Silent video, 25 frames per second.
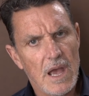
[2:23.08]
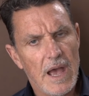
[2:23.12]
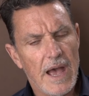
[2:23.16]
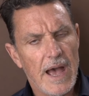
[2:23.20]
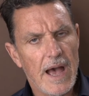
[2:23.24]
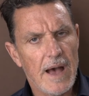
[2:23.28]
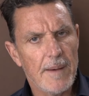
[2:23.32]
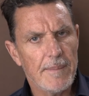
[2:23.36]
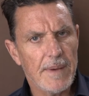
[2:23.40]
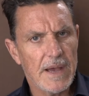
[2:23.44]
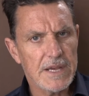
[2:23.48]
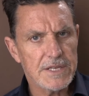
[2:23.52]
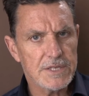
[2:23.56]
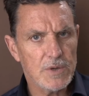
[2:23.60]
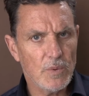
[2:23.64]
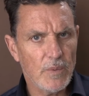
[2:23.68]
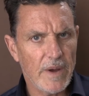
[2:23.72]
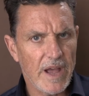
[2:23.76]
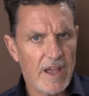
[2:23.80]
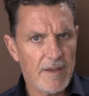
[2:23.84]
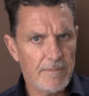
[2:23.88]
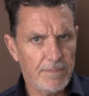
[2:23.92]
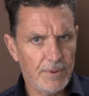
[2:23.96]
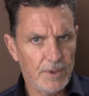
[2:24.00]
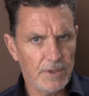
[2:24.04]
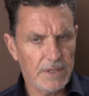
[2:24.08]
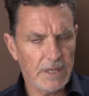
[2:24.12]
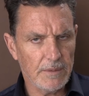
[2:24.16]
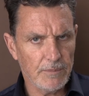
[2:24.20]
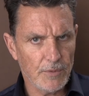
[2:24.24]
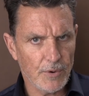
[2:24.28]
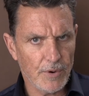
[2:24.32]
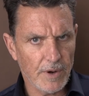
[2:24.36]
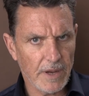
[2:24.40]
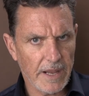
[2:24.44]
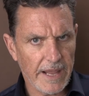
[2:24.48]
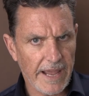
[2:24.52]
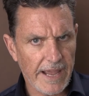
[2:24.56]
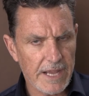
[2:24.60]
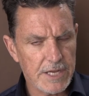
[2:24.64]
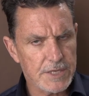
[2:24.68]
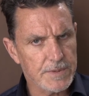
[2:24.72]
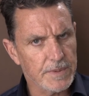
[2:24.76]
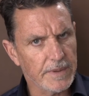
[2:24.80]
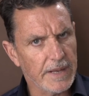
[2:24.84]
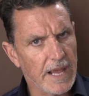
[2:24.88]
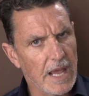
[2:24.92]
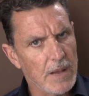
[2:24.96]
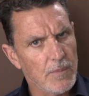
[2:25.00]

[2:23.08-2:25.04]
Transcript: as a way of building more engagement.